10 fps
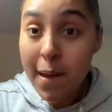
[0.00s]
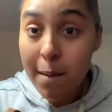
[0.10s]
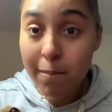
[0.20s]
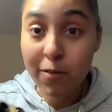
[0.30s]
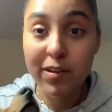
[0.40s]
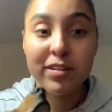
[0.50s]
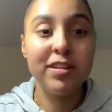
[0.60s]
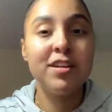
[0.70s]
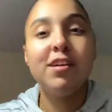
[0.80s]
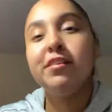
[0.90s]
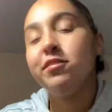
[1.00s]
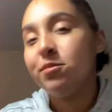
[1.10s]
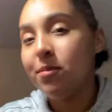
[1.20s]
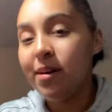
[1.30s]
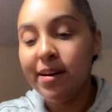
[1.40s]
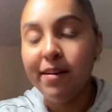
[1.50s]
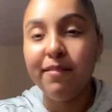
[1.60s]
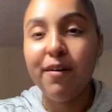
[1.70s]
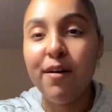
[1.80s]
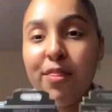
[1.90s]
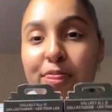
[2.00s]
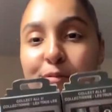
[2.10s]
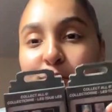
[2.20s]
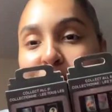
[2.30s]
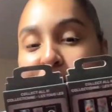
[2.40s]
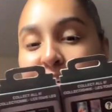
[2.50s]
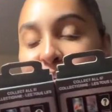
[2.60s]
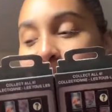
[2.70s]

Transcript: Perfect. So I have 3 of